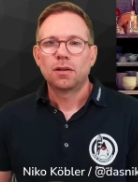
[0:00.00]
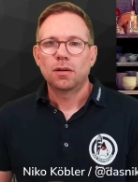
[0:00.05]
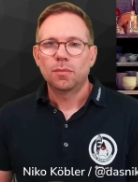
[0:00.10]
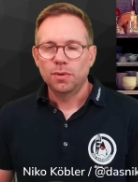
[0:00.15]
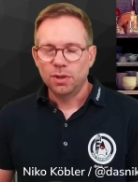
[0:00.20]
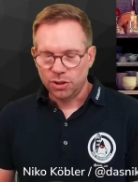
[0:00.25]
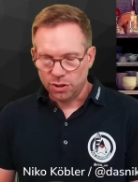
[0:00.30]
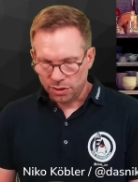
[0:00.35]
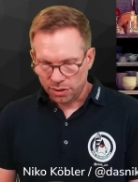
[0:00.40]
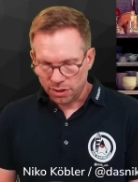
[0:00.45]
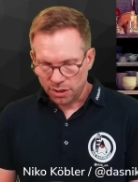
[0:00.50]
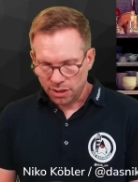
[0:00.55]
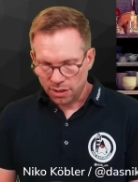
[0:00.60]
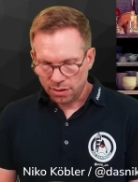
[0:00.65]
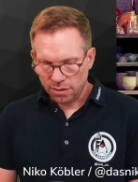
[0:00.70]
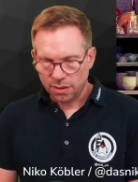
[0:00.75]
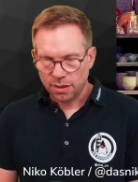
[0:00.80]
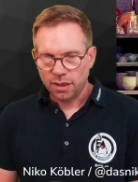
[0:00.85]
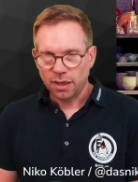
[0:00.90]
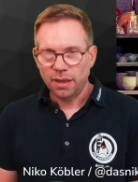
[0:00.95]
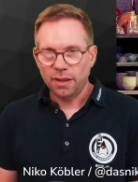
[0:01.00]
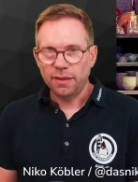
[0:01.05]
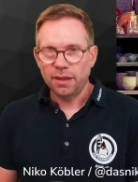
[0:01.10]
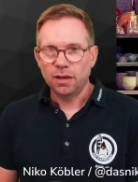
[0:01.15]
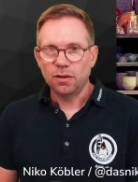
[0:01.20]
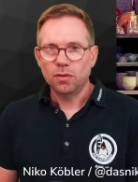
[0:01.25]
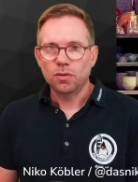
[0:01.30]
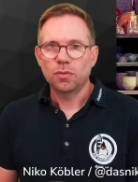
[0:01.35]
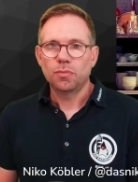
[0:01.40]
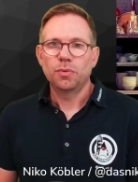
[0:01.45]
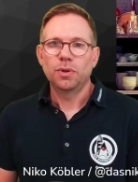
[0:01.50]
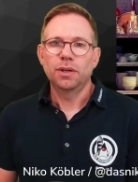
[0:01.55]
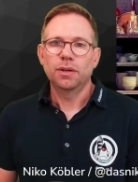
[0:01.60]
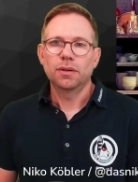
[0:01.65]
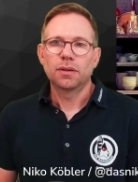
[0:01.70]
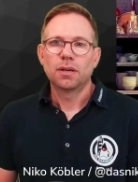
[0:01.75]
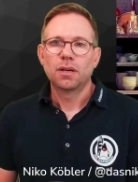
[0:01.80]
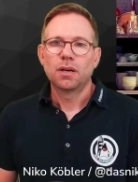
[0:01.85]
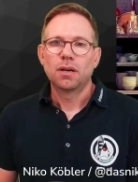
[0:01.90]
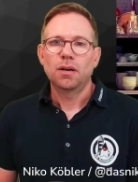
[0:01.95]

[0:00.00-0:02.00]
which is here. And then we're